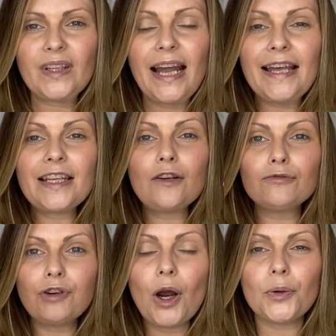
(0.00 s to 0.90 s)
And they
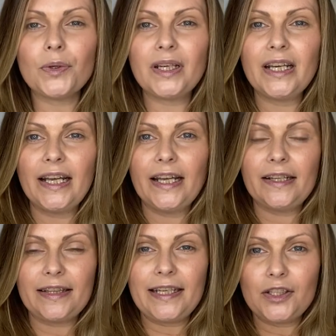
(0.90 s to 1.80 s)
wrote
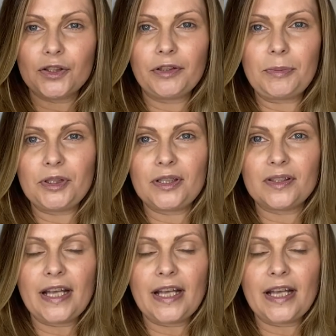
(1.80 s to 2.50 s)
these scriptures.